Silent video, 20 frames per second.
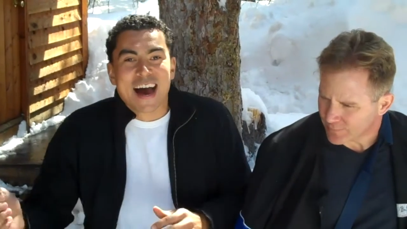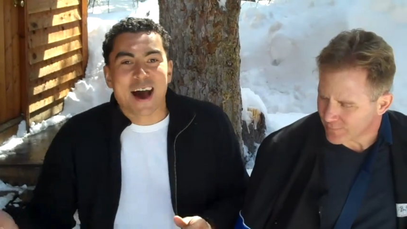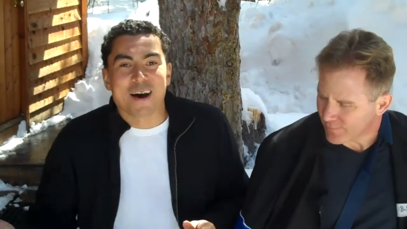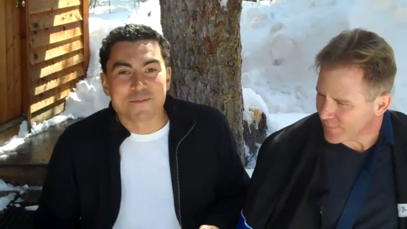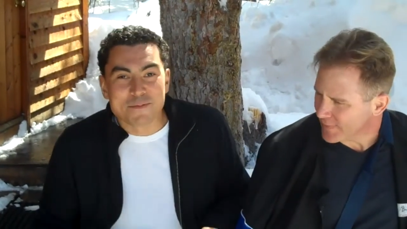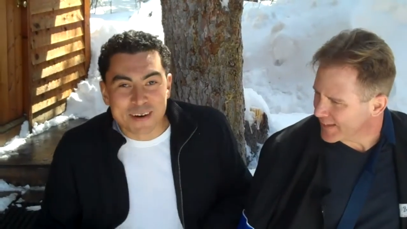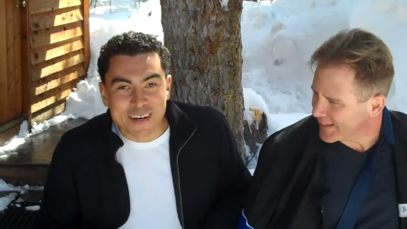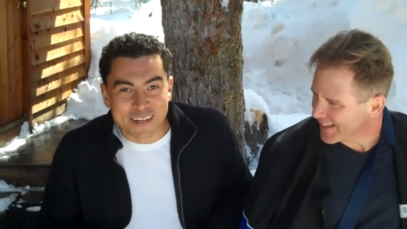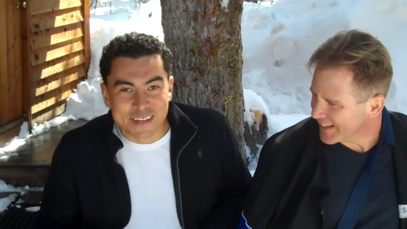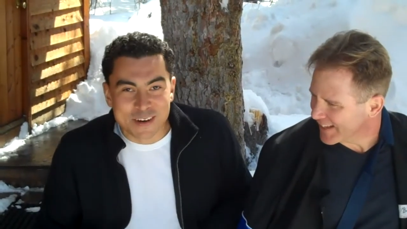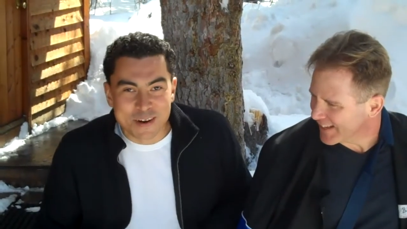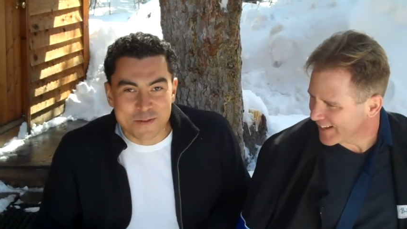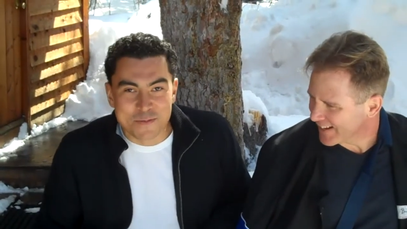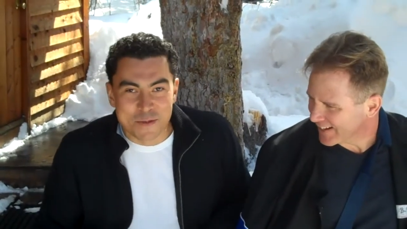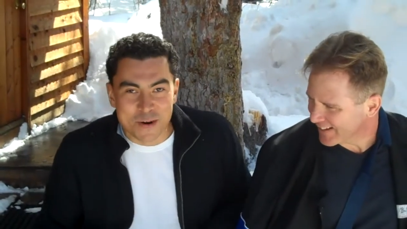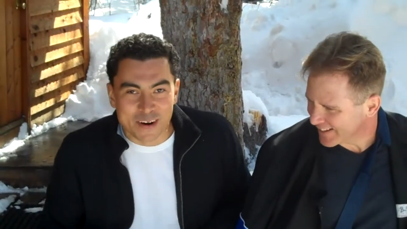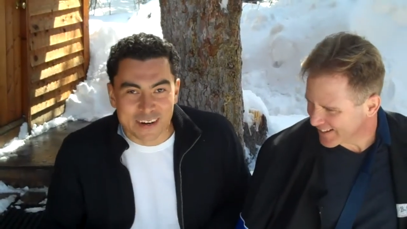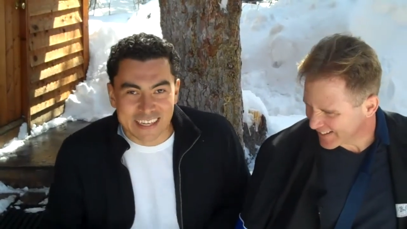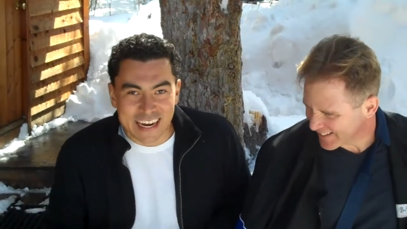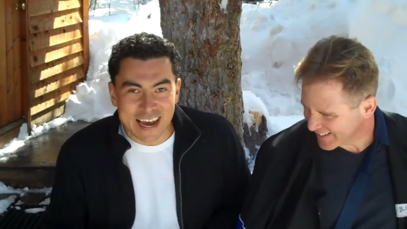Speaker 1: I'm going to do
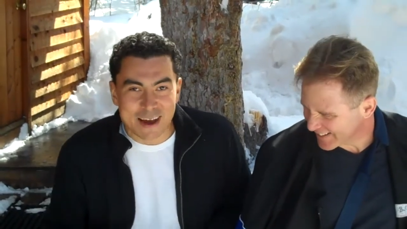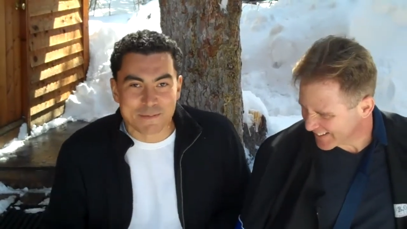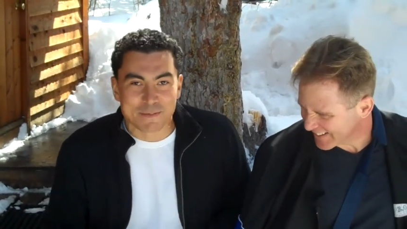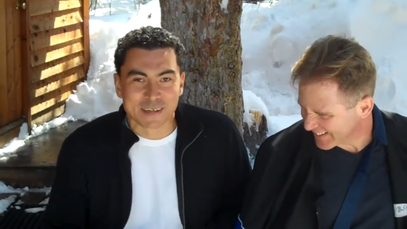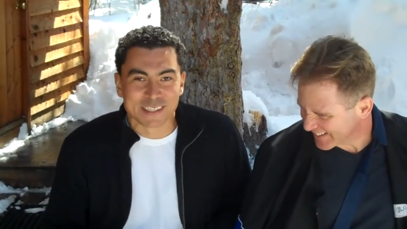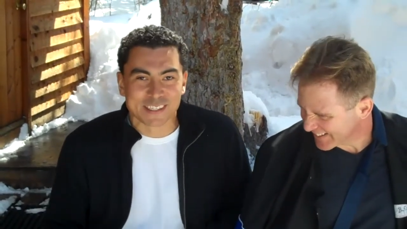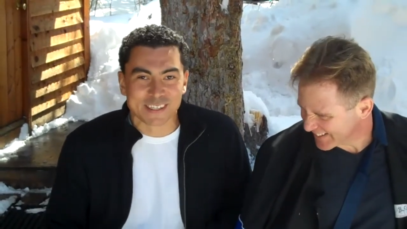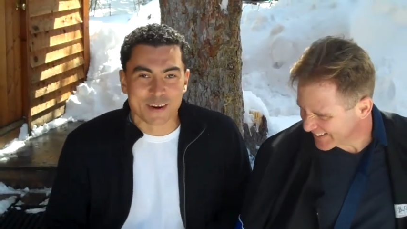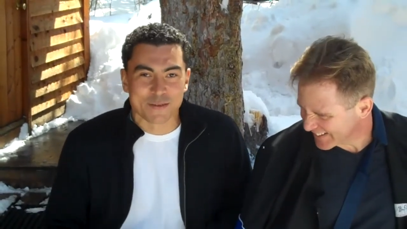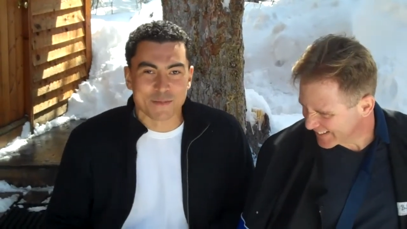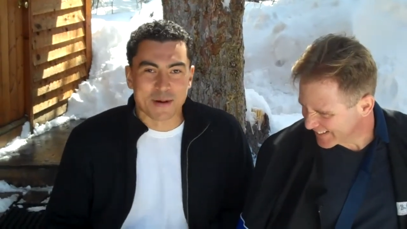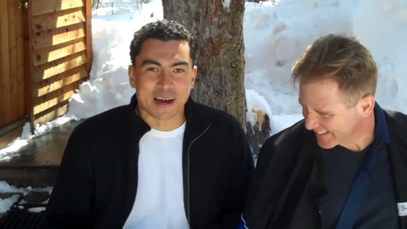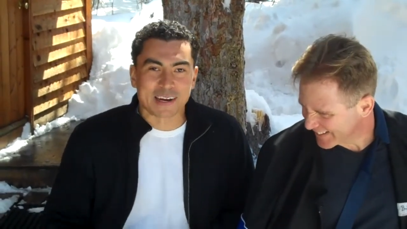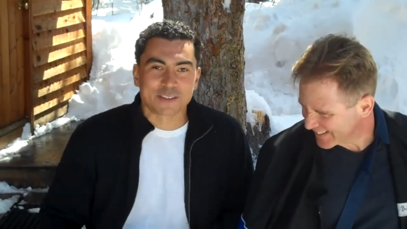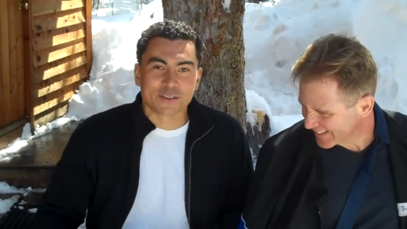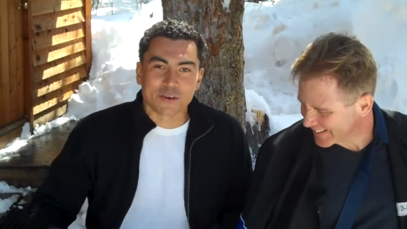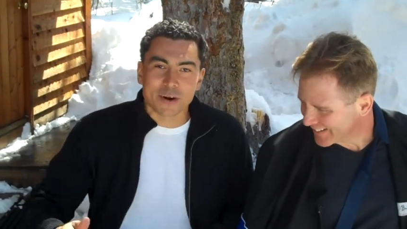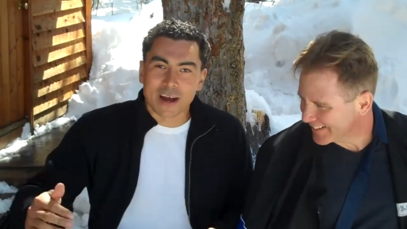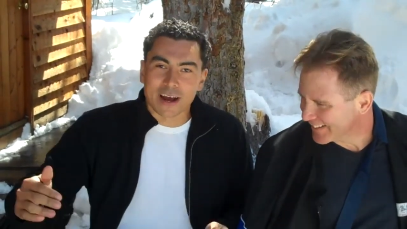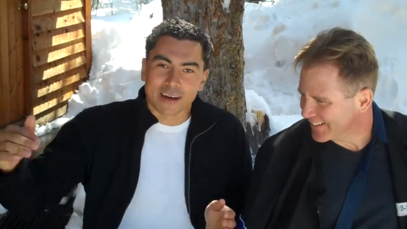more damage to my
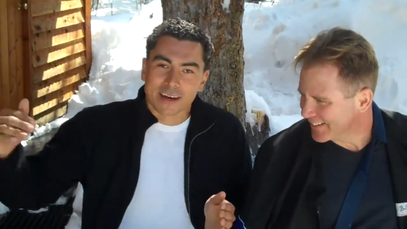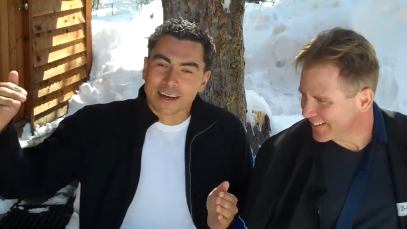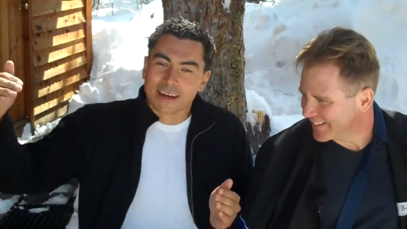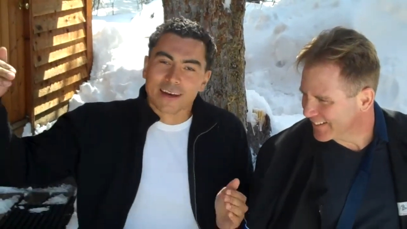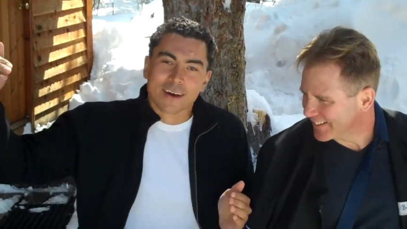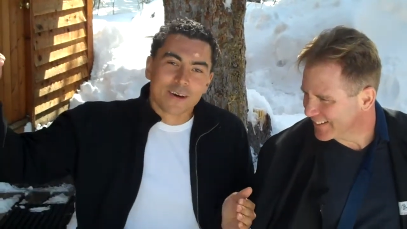truck.